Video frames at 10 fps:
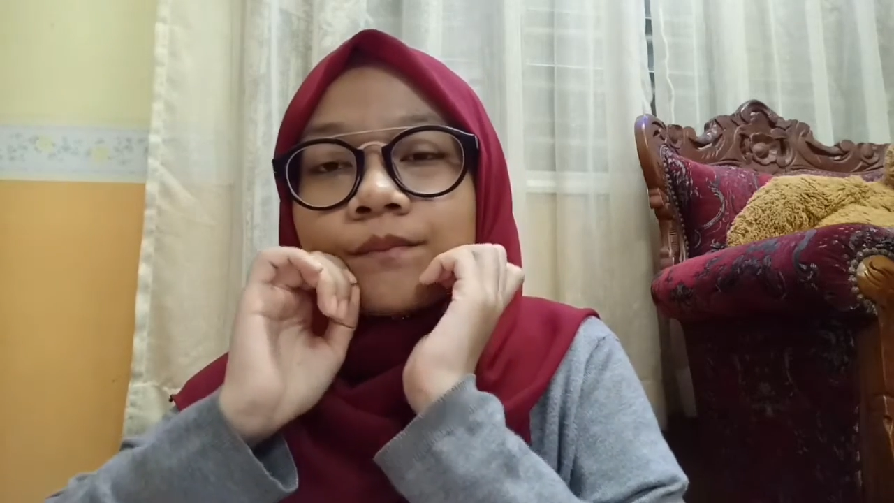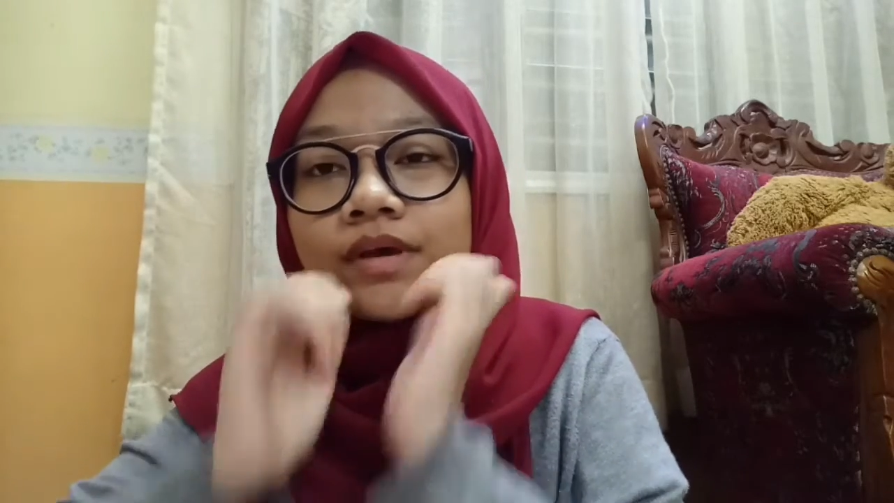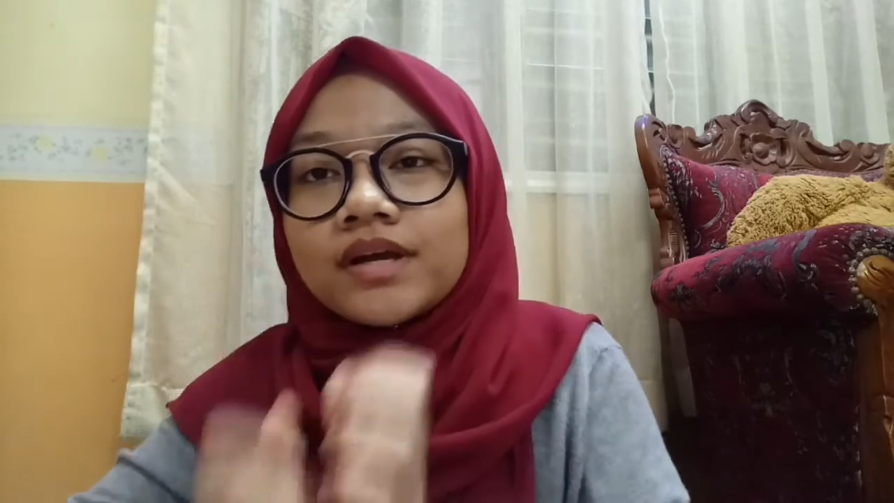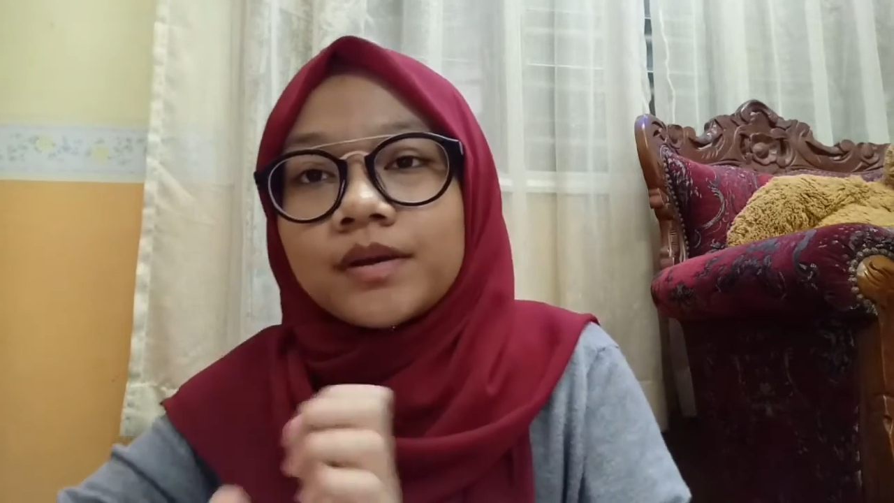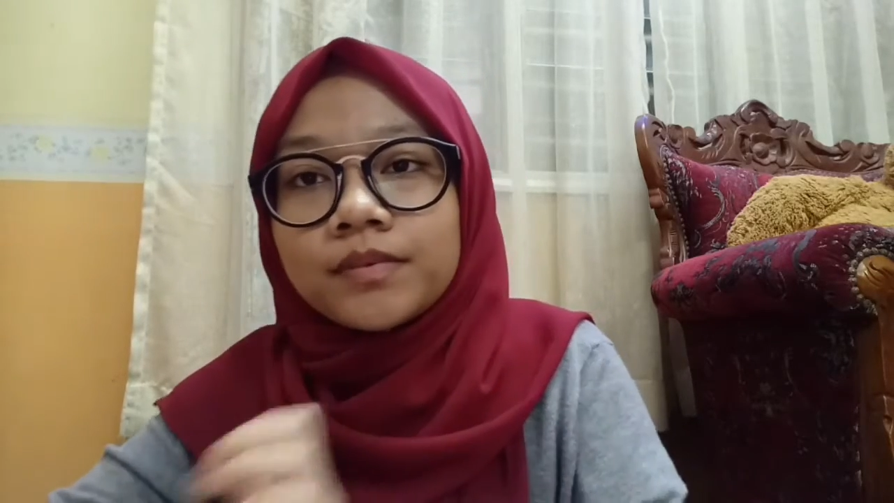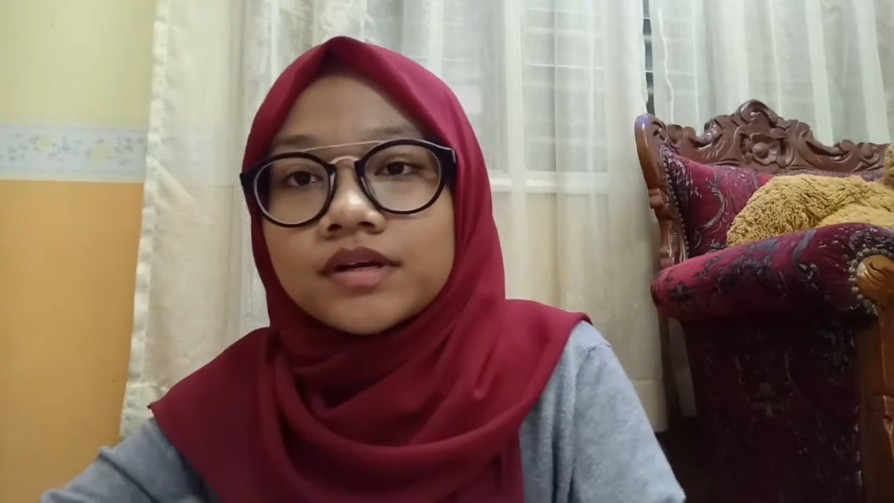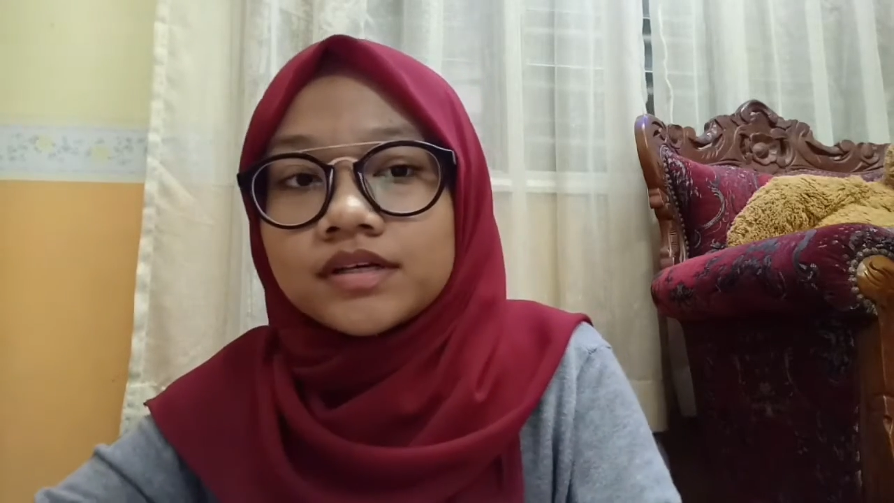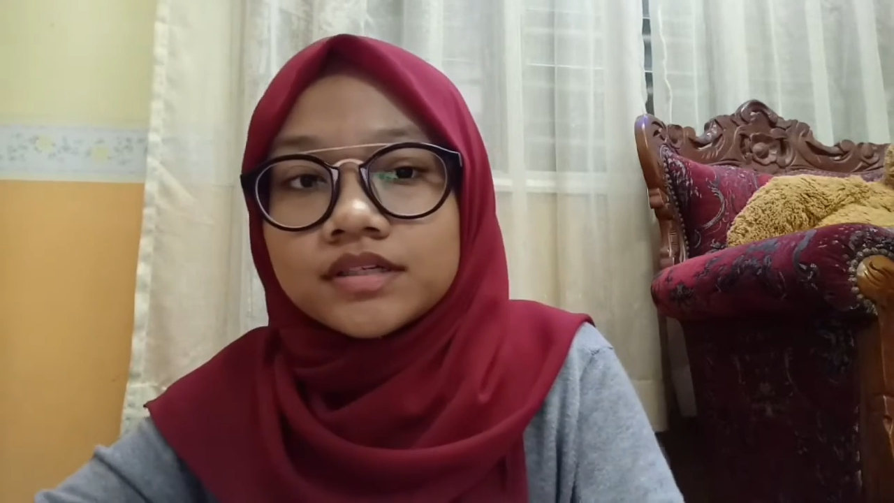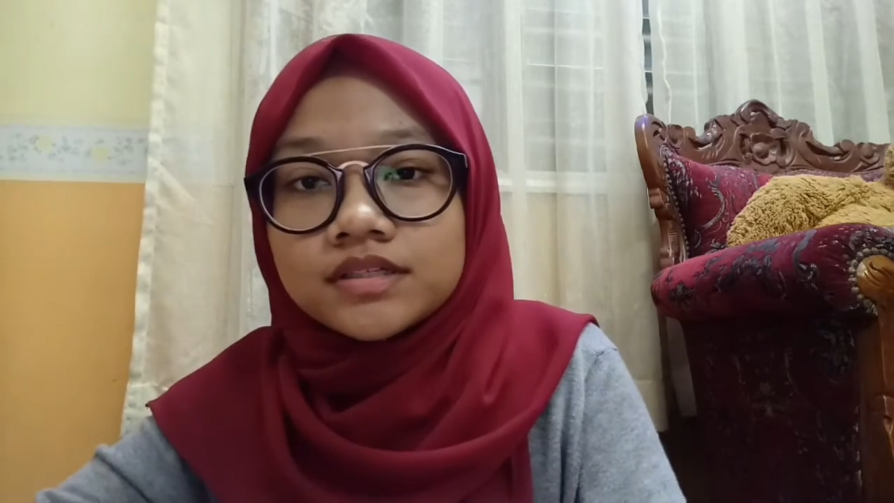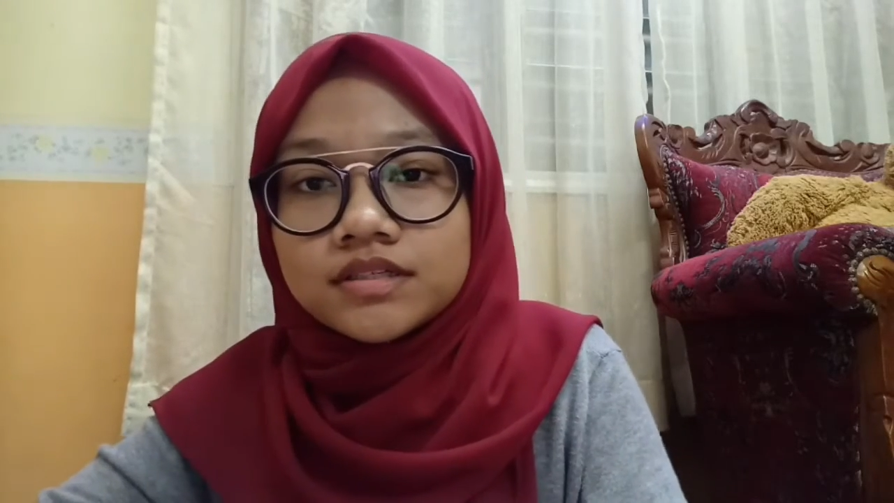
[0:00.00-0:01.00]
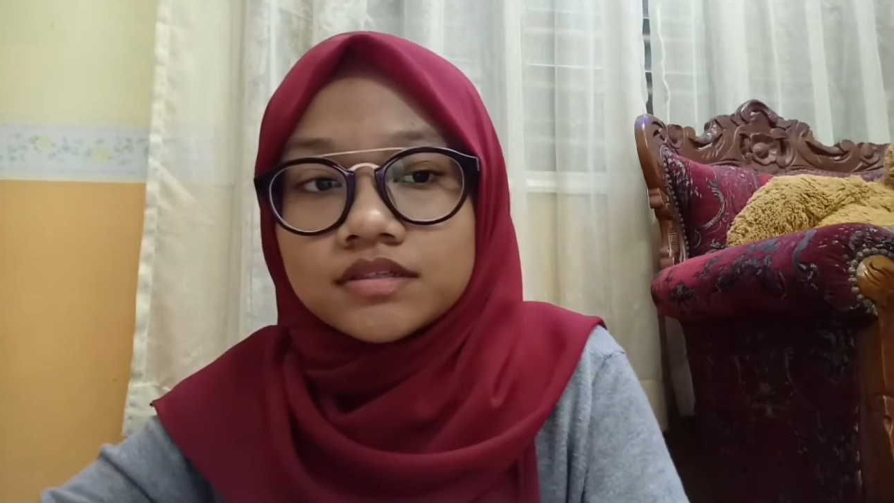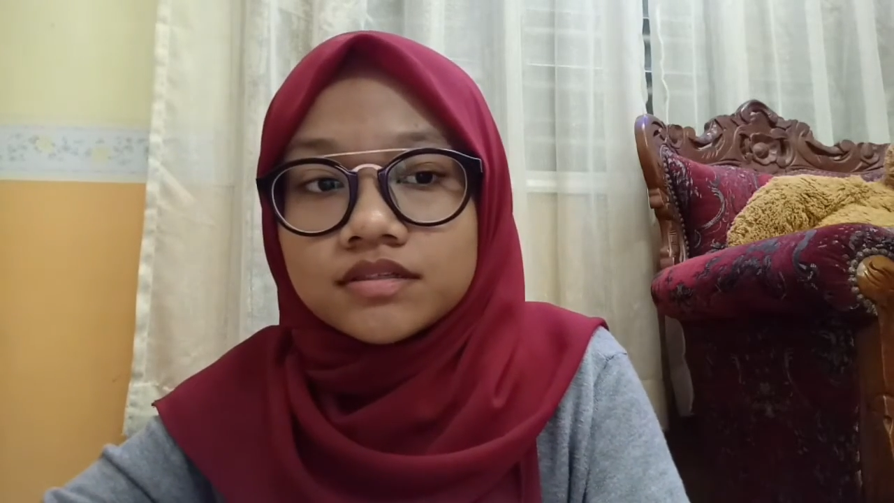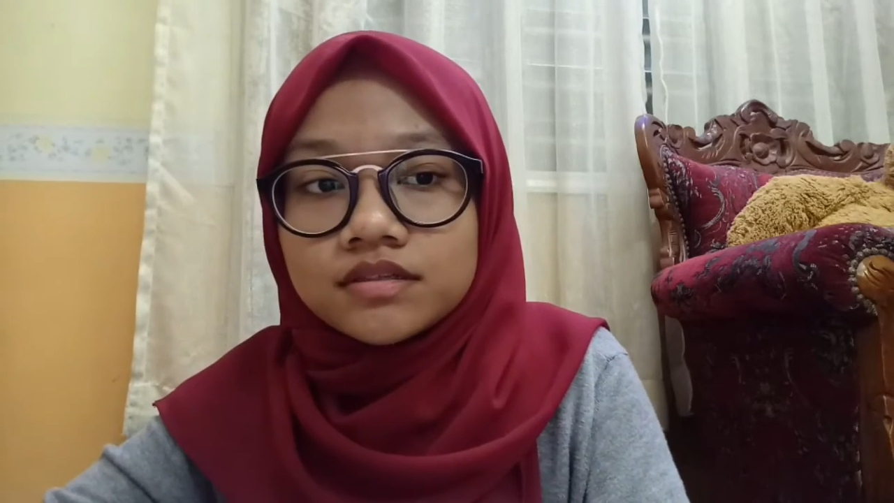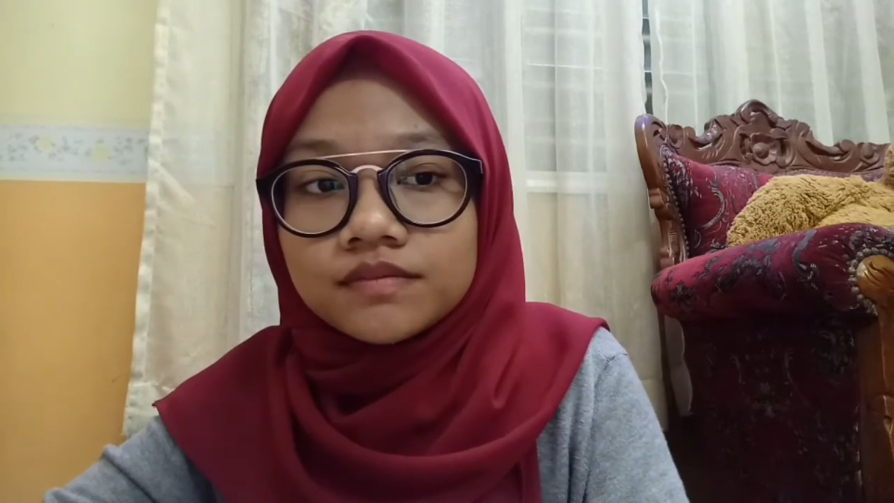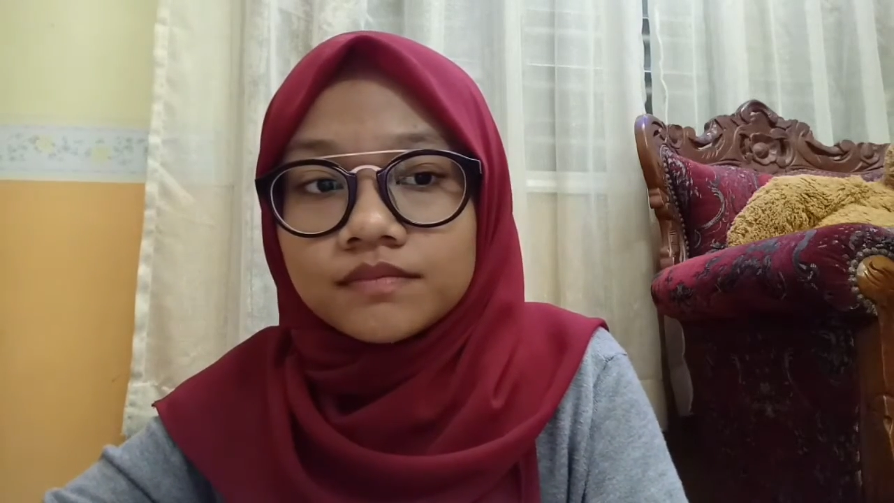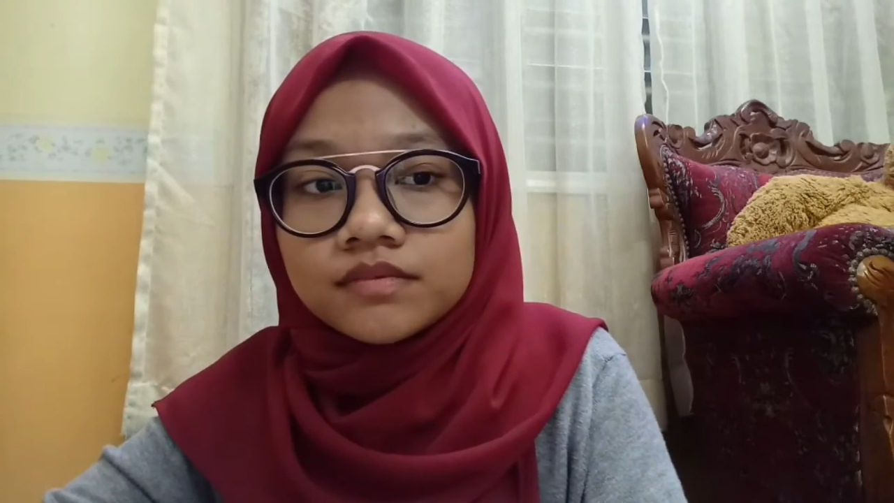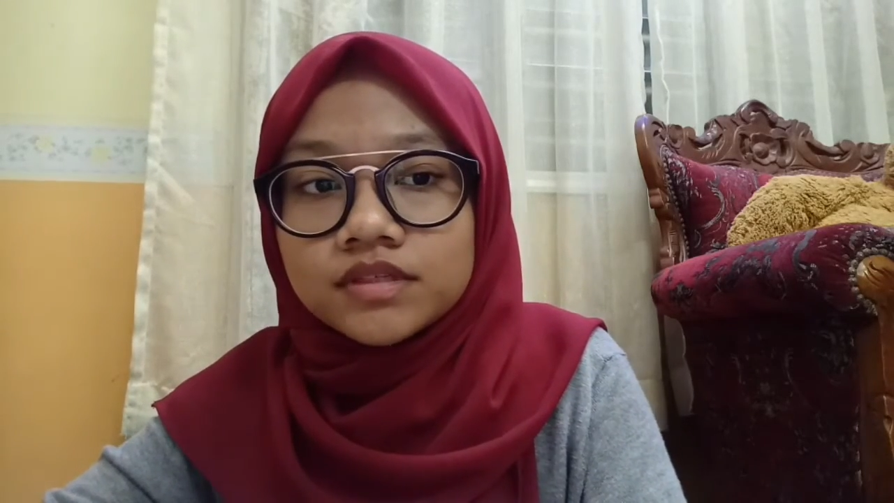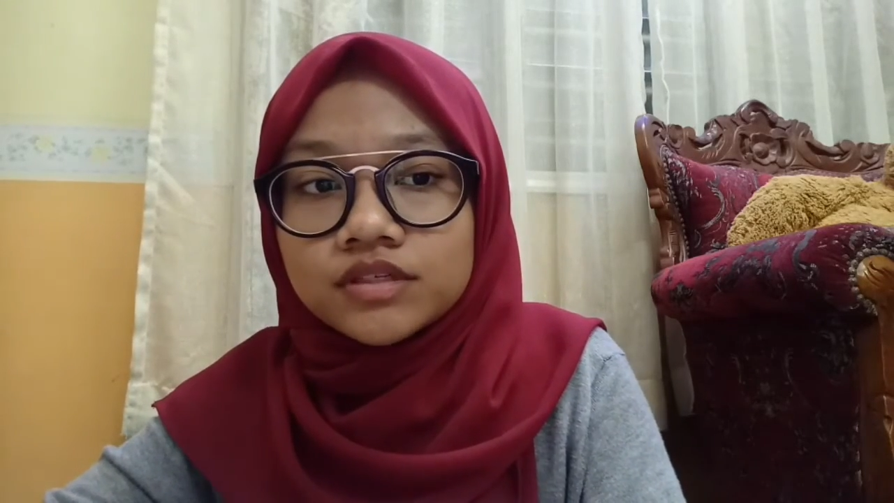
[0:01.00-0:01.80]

Meghan Markle was